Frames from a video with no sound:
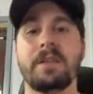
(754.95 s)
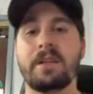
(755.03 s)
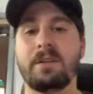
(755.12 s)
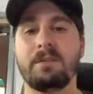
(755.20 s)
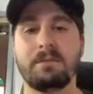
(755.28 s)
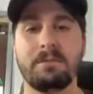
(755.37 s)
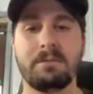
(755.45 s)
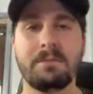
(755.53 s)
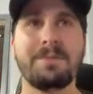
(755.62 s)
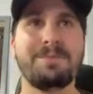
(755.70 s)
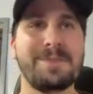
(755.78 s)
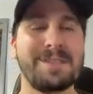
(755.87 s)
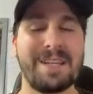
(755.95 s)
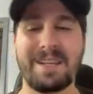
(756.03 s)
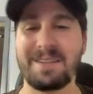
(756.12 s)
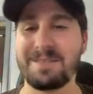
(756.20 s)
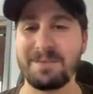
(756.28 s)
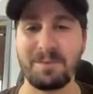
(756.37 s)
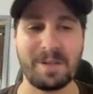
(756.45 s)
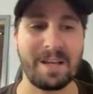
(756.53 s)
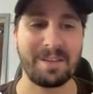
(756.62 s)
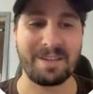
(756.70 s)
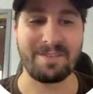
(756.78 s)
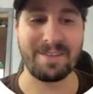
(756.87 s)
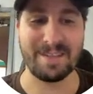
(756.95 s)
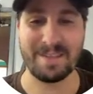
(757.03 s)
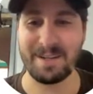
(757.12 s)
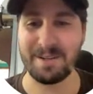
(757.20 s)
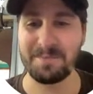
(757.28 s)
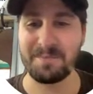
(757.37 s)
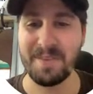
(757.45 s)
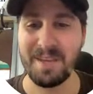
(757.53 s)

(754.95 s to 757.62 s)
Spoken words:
later. I'm just kidding. We're not leaving it there.